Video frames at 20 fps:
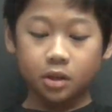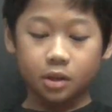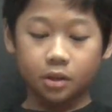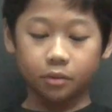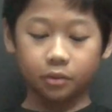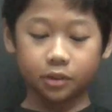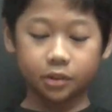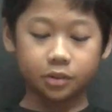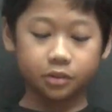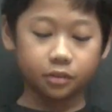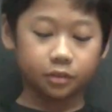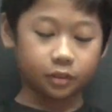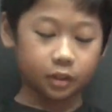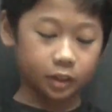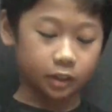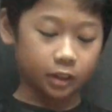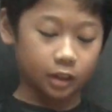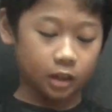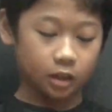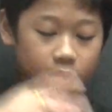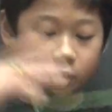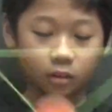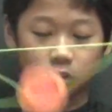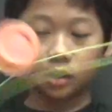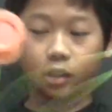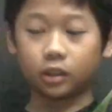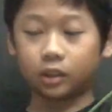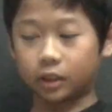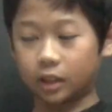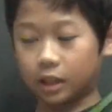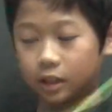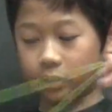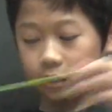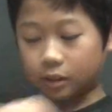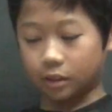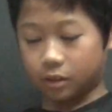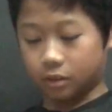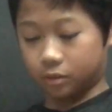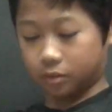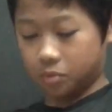And once you got that
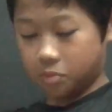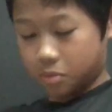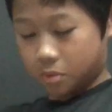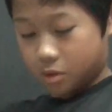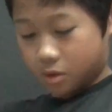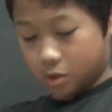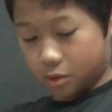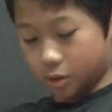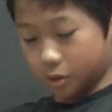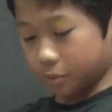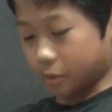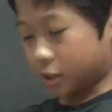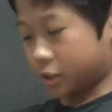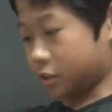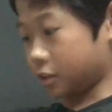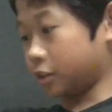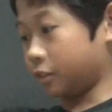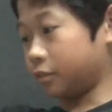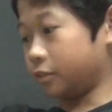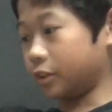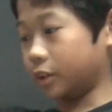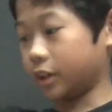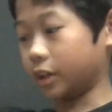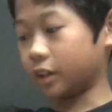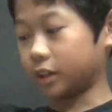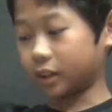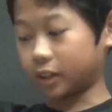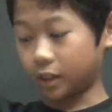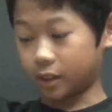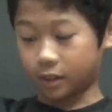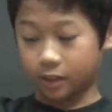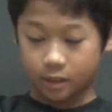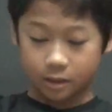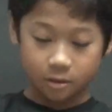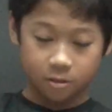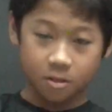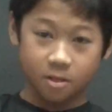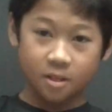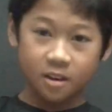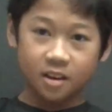down, you want to make sure you really got that
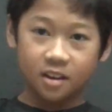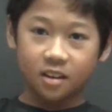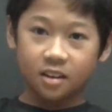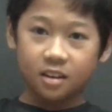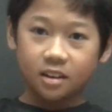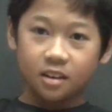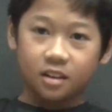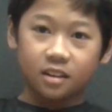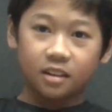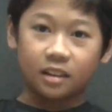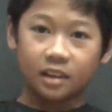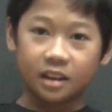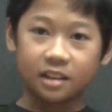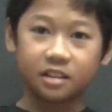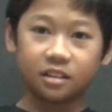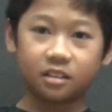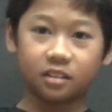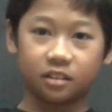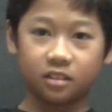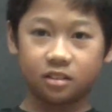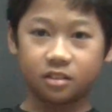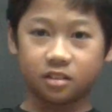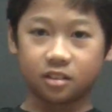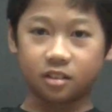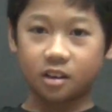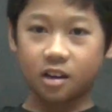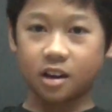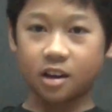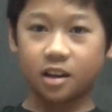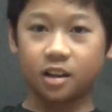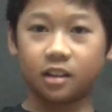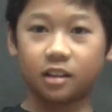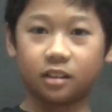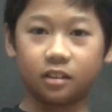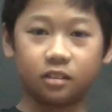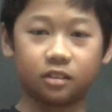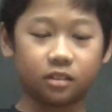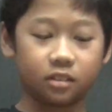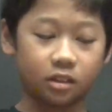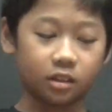down. Then you can try
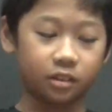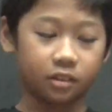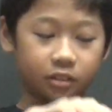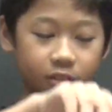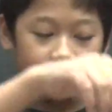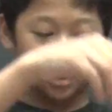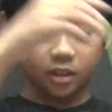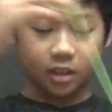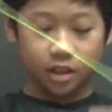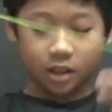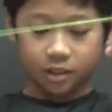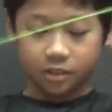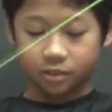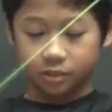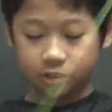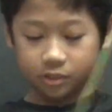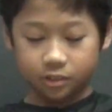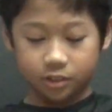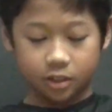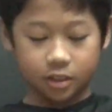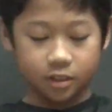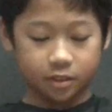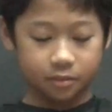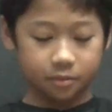and start doing the actual trick.